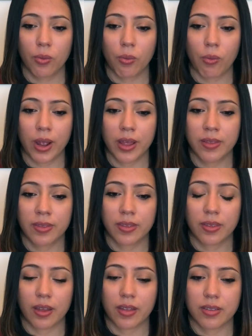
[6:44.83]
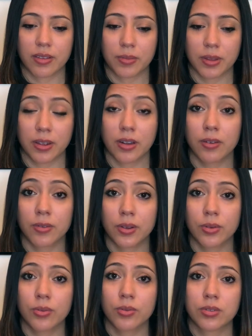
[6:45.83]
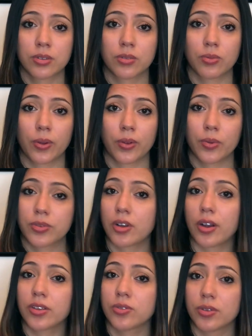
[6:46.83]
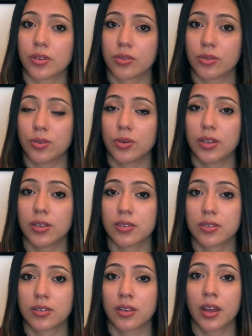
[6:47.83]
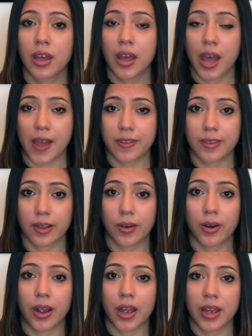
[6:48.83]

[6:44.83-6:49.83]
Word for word: with some of the interviews, whether it was talking to students, et cetera.